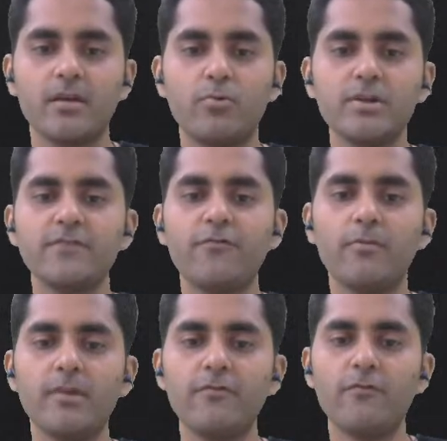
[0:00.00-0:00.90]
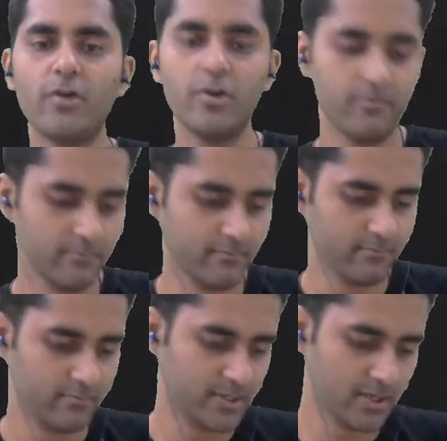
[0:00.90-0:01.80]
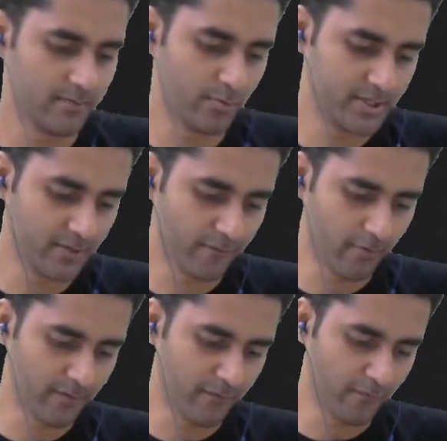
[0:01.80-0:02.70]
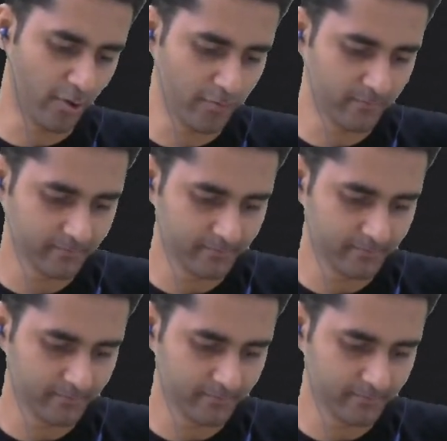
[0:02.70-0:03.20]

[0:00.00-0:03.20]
What is the formula for volume? Tell me, what is the formula for volume?